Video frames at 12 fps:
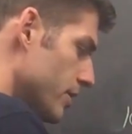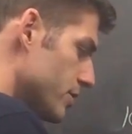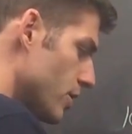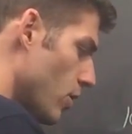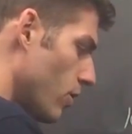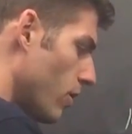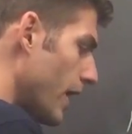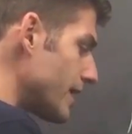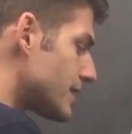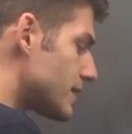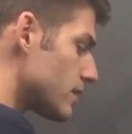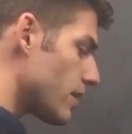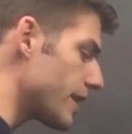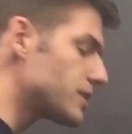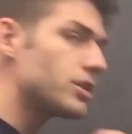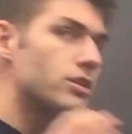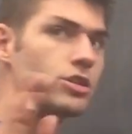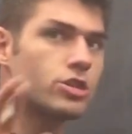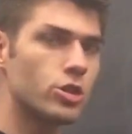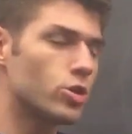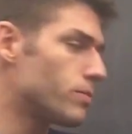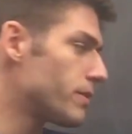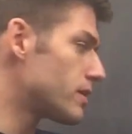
So let's assume